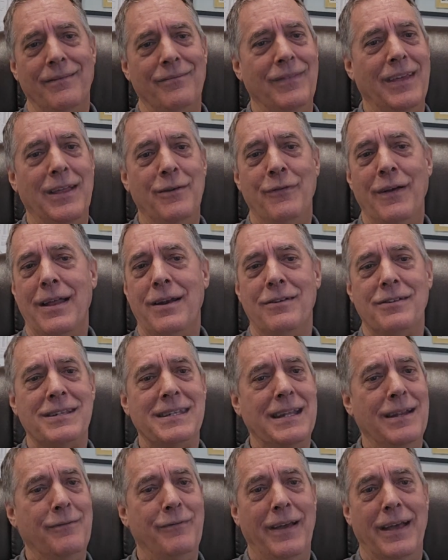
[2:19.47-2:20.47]
inventor's
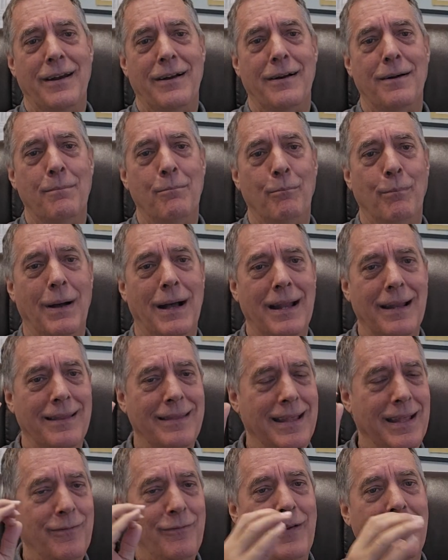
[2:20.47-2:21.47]
the inventor, but
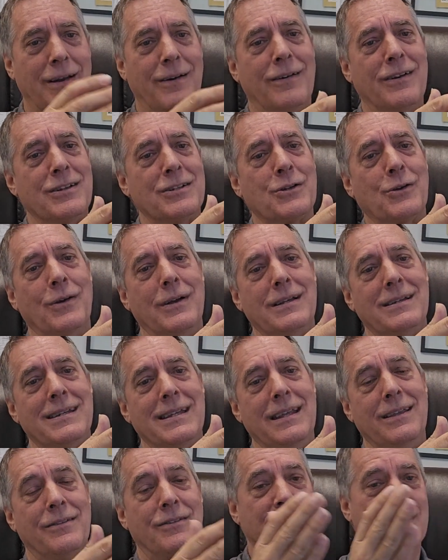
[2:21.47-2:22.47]
the inventor is going to
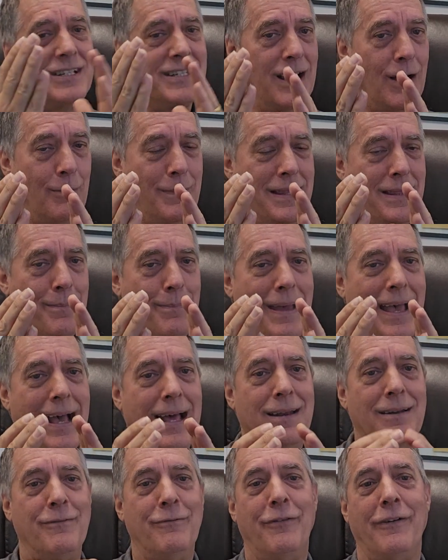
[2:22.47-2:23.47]
either sell me the
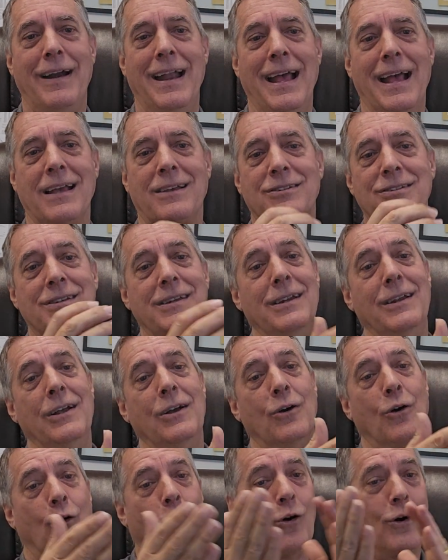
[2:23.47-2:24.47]
patent for X
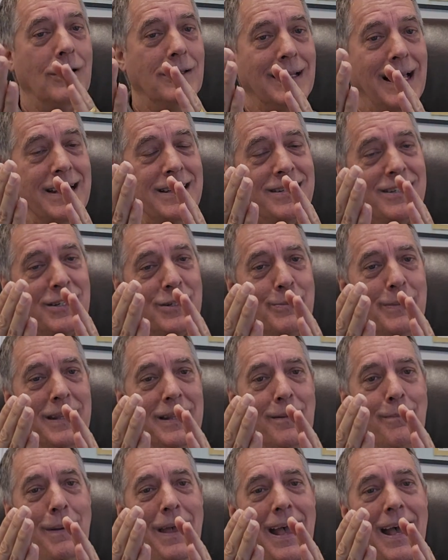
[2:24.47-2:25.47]
or license me
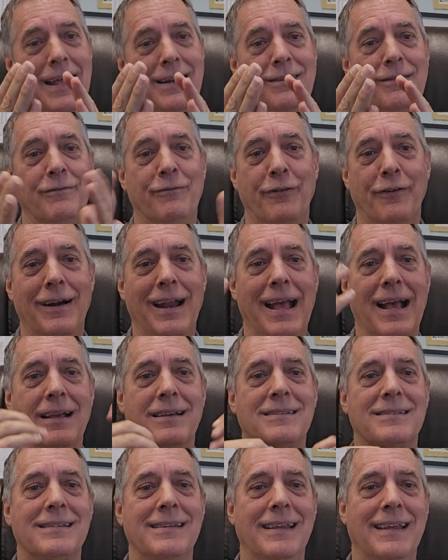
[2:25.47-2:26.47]
the patent for
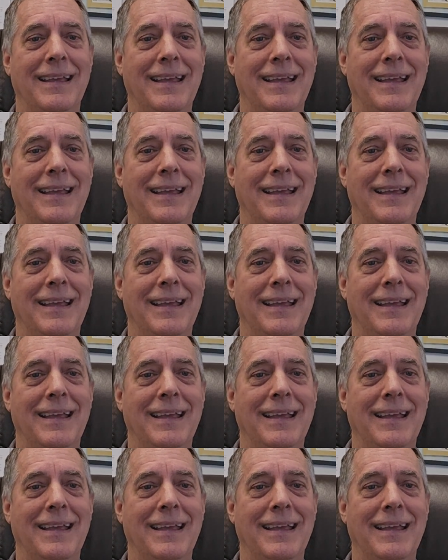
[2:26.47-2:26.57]
X.